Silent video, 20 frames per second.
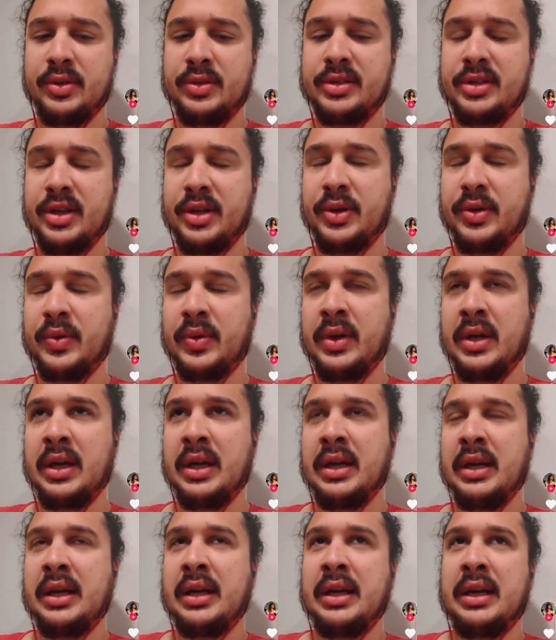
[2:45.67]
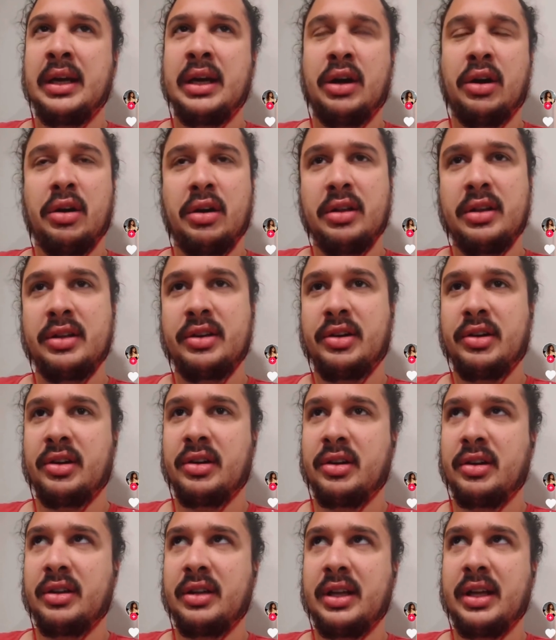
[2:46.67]
So all in
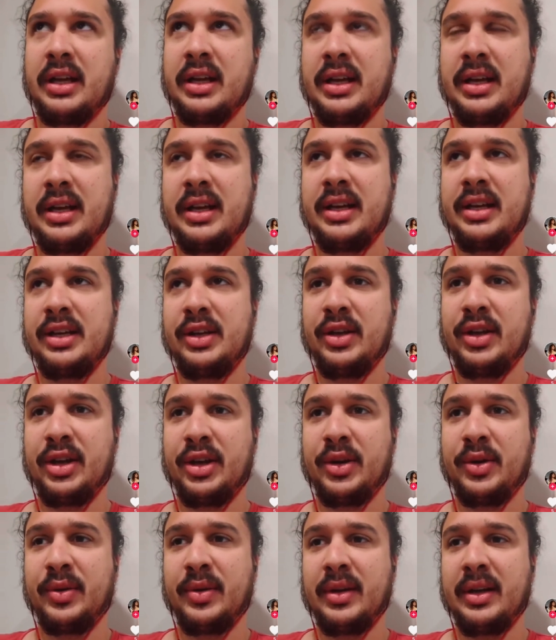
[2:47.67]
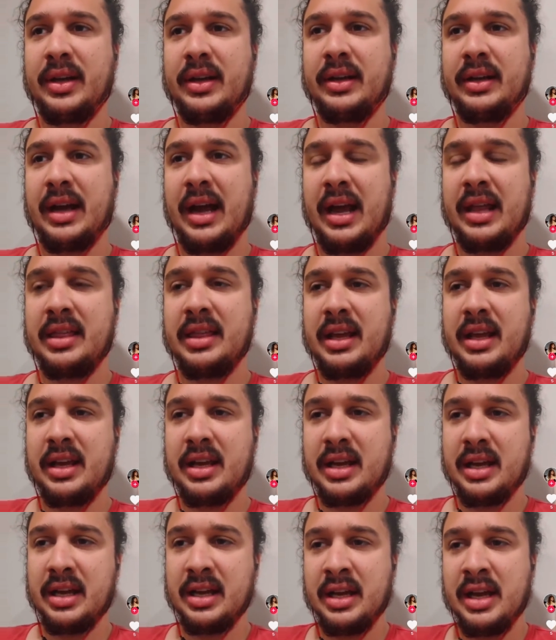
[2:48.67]
all, I
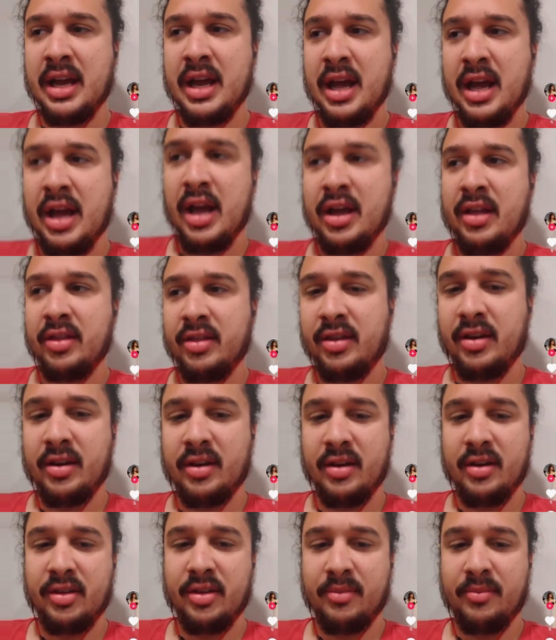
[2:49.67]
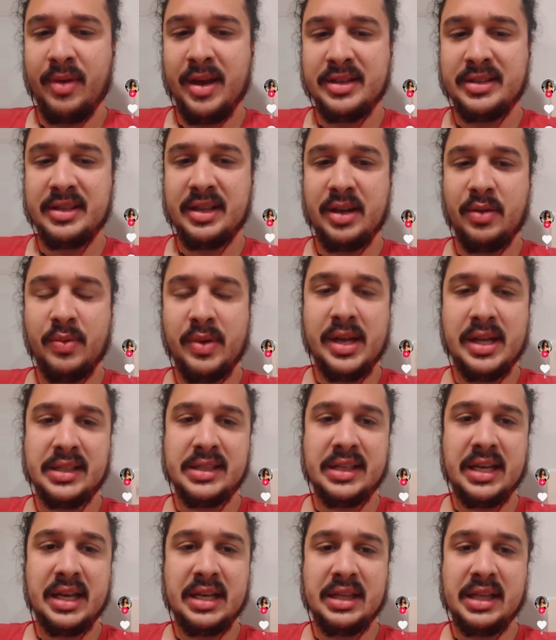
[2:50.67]
think the best thing we can
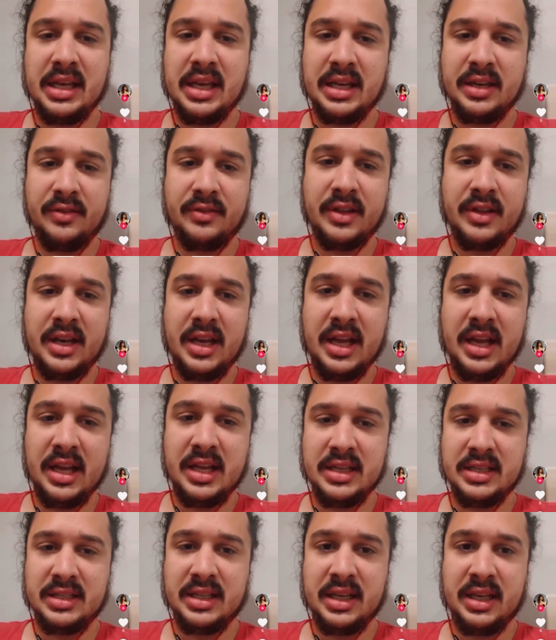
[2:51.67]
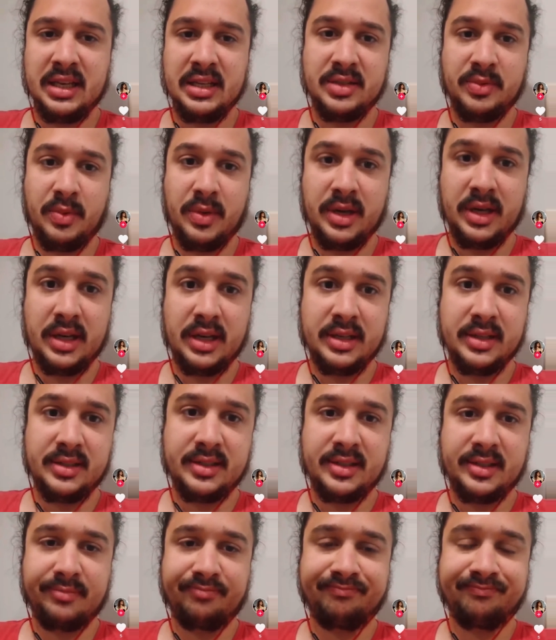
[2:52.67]
say at the end of the day is it is what it
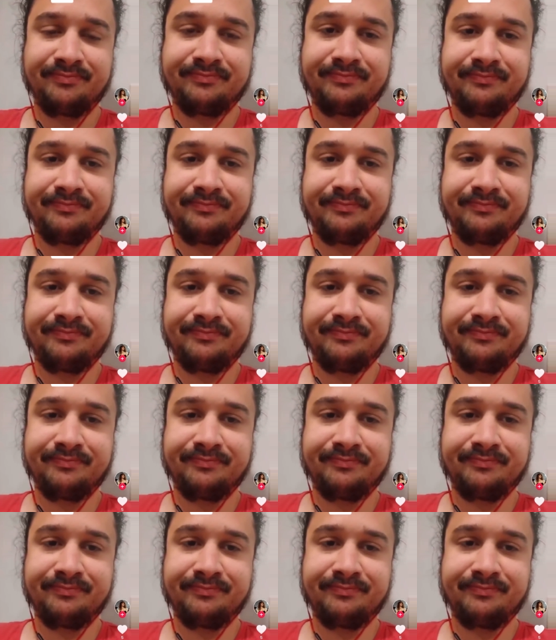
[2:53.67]
is.